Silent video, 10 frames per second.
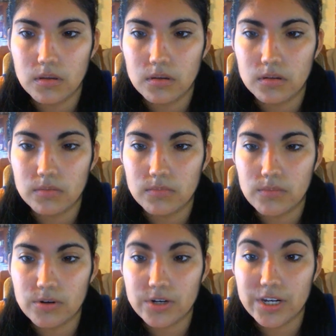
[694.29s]
I'm
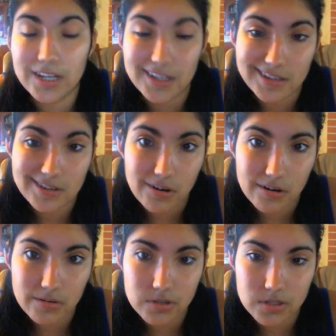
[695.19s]
learning
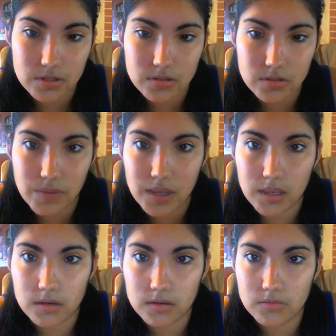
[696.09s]
guitar, which is a
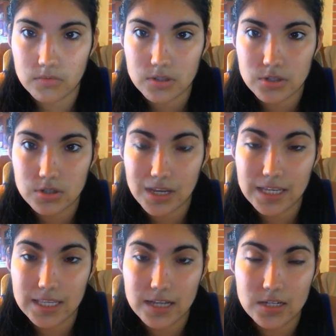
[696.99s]
pain. Which I
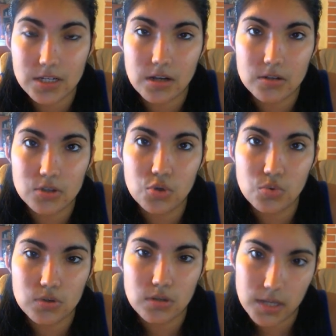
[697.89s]
need that shit
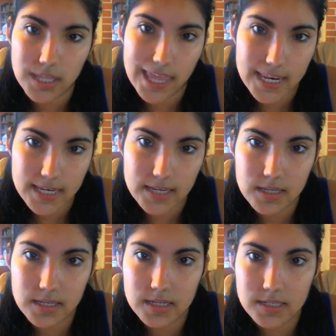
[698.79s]
tuned again
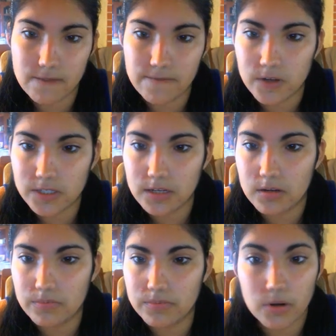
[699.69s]
because I fucked it
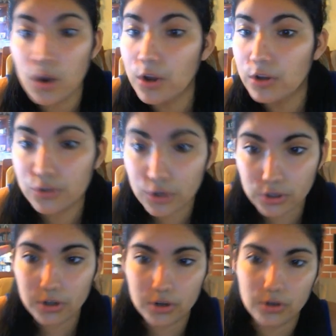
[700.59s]
up.
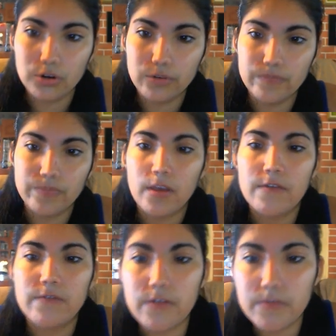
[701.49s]

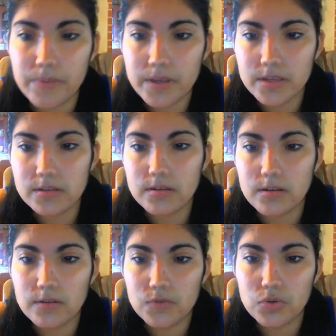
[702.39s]
Favorite piece
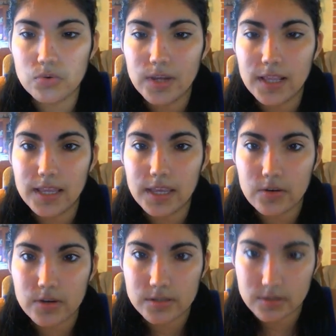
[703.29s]
of jewelry? I like
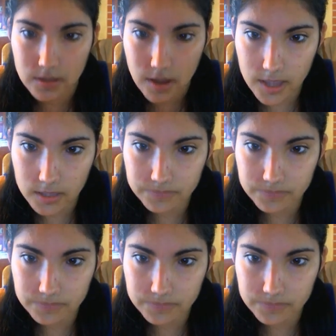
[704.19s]
earrings a lot.